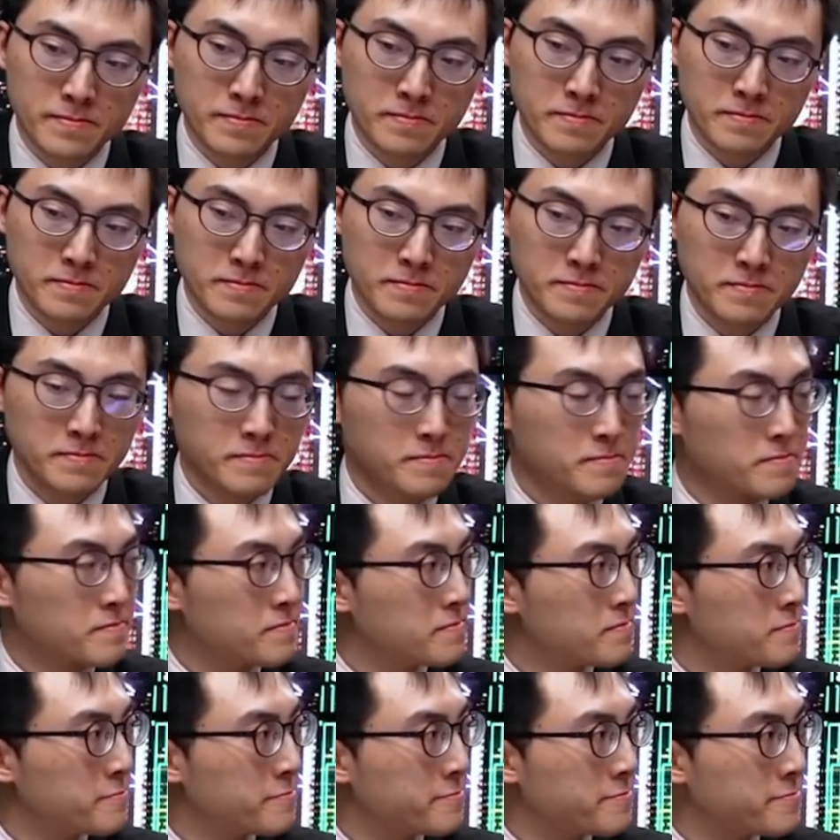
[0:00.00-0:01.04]

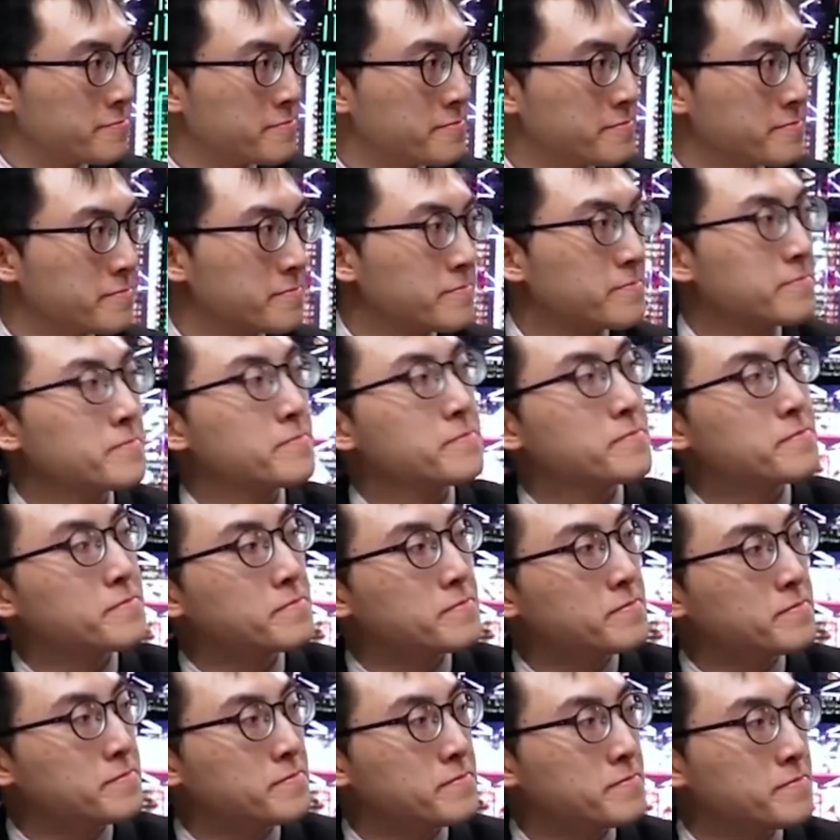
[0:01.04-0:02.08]

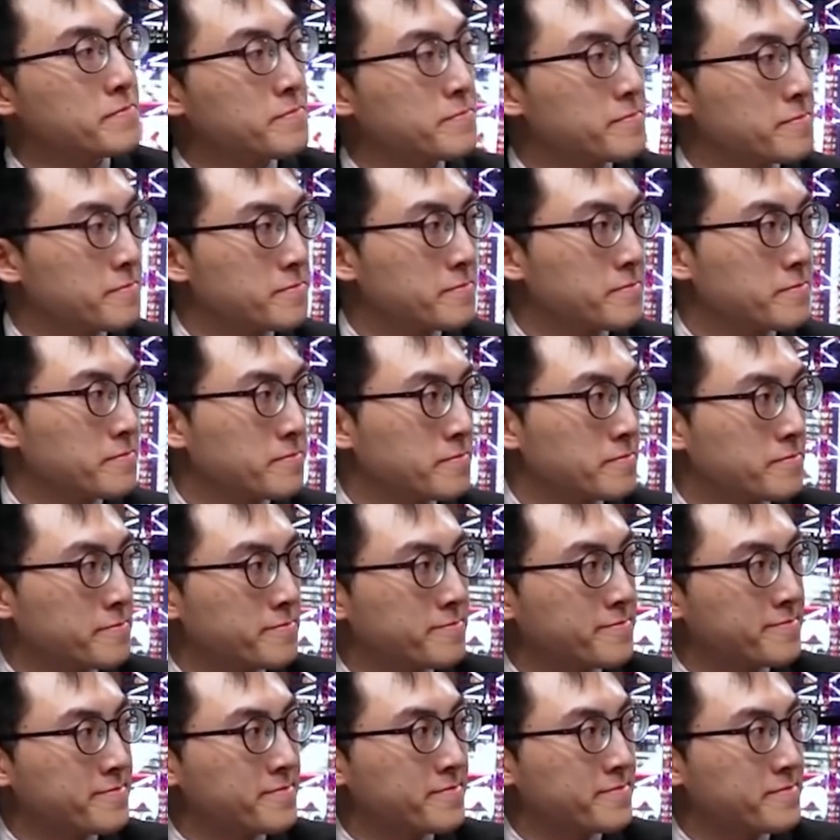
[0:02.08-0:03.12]

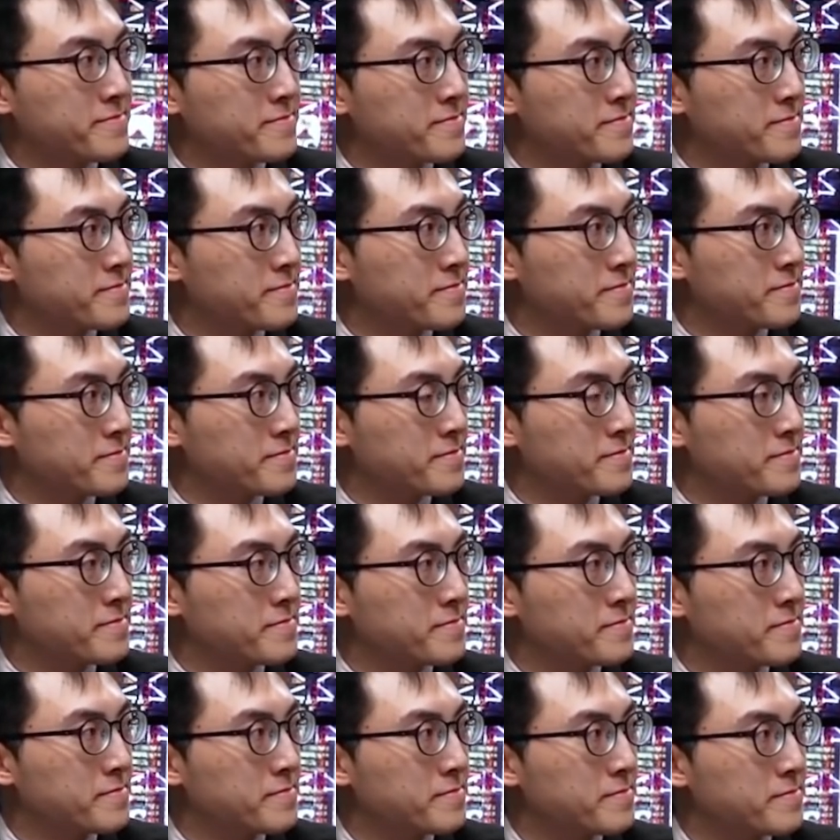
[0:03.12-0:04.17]

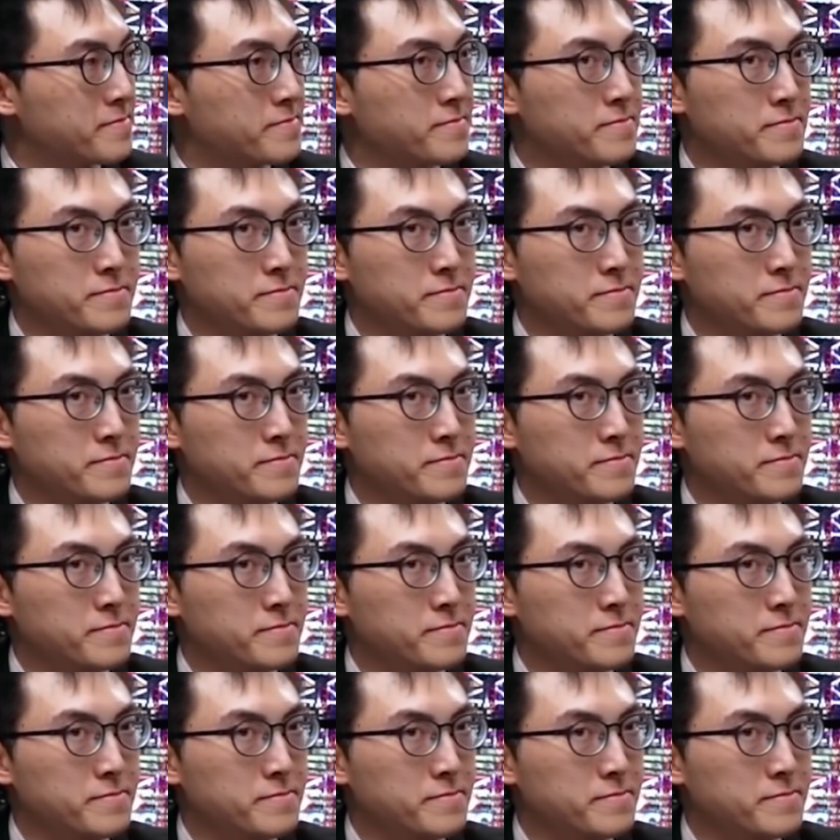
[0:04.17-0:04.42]
(silent)